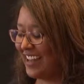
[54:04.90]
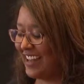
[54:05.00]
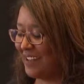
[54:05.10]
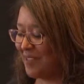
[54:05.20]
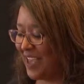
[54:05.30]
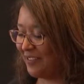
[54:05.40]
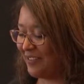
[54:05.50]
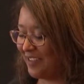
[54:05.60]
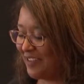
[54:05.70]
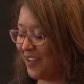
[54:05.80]
um, head of
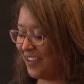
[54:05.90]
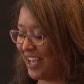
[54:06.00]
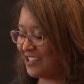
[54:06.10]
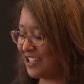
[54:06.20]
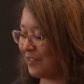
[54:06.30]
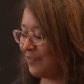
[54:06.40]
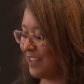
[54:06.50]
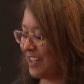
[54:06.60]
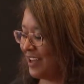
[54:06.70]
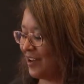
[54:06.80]
uh, online chief,
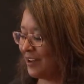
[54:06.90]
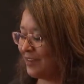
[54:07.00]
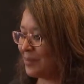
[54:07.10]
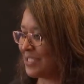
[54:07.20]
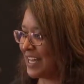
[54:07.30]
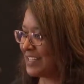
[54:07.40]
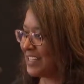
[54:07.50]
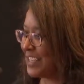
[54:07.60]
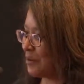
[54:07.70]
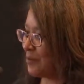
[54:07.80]
Oliver
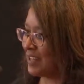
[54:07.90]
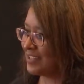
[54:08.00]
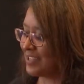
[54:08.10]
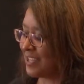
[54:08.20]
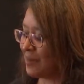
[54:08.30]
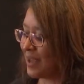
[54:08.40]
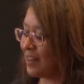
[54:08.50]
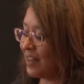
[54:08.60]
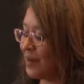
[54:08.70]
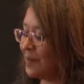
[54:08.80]
Michalski, he writes the
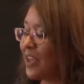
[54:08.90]
email.